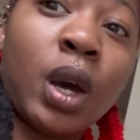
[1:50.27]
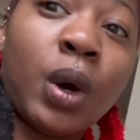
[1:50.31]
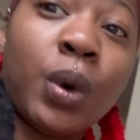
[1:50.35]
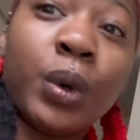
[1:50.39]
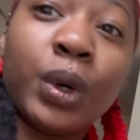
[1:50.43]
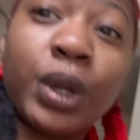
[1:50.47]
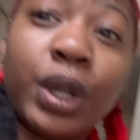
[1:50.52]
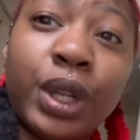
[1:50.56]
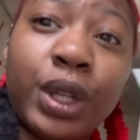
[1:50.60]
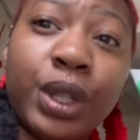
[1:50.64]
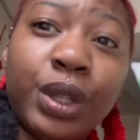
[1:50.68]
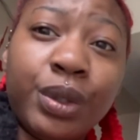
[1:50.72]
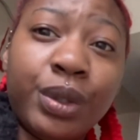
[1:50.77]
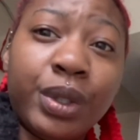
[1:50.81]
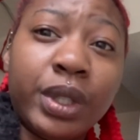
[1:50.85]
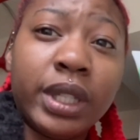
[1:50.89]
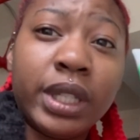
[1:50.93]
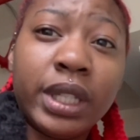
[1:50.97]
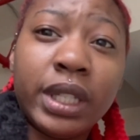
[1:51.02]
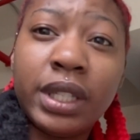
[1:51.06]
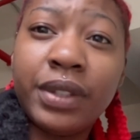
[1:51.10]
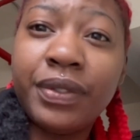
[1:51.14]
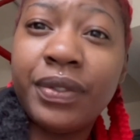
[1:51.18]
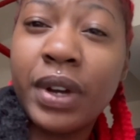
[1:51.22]
We're gonna use
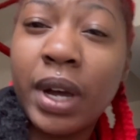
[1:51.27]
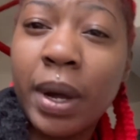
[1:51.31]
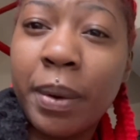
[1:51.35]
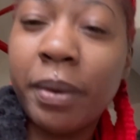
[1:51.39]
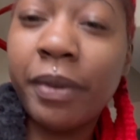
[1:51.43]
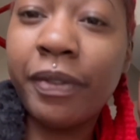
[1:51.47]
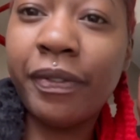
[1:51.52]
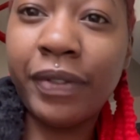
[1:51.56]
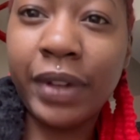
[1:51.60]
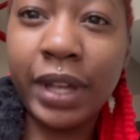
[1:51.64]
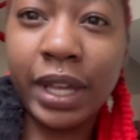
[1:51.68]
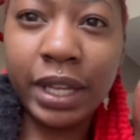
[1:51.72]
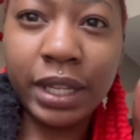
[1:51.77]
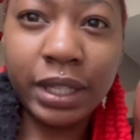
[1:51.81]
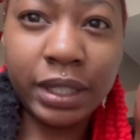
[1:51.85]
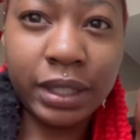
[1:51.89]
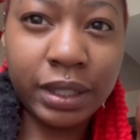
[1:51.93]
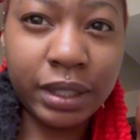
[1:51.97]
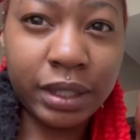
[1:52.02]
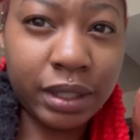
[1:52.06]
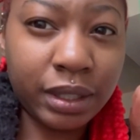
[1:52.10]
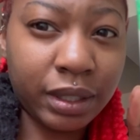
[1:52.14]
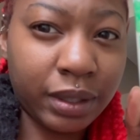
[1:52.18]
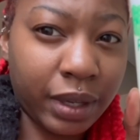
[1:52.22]
this for our
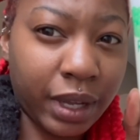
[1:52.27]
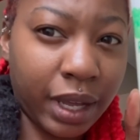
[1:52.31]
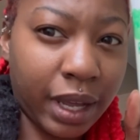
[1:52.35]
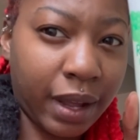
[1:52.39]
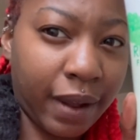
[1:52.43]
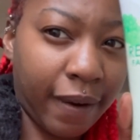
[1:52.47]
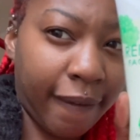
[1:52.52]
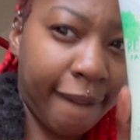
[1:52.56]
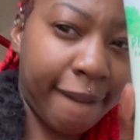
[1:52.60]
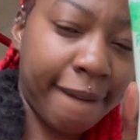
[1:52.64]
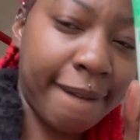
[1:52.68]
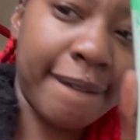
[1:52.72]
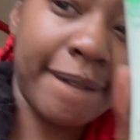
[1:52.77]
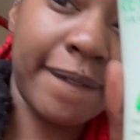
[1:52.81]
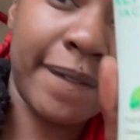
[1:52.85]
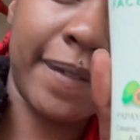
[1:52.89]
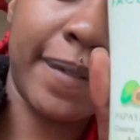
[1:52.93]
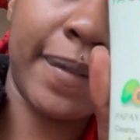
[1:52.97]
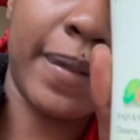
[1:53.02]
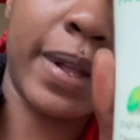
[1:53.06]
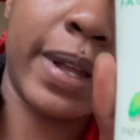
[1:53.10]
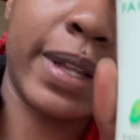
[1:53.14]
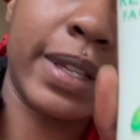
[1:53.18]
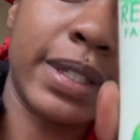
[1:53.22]
face, okay?
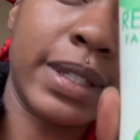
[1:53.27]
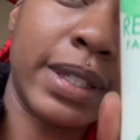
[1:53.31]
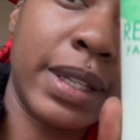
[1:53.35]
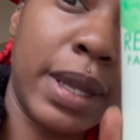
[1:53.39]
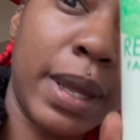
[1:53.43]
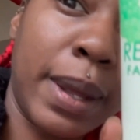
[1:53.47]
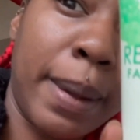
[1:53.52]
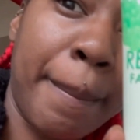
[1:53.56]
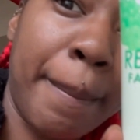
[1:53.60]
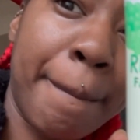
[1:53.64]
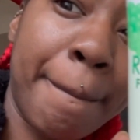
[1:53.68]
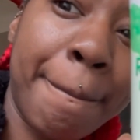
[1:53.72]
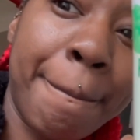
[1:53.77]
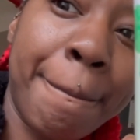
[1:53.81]
You guys see